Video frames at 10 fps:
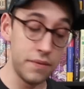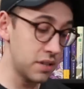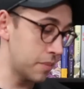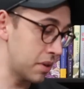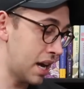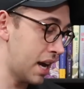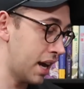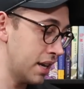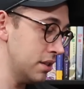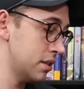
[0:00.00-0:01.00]
of some
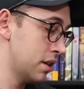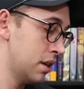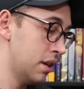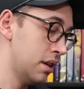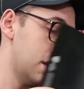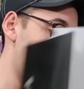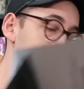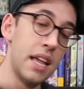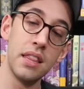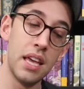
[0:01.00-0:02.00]
kind,
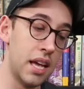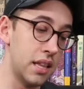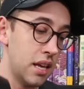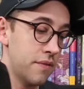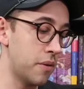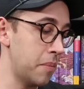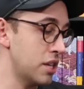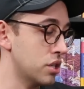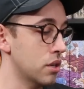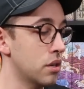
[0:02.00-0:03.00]
and then the
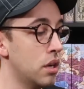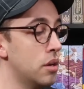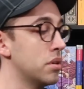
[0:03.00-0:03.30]
information.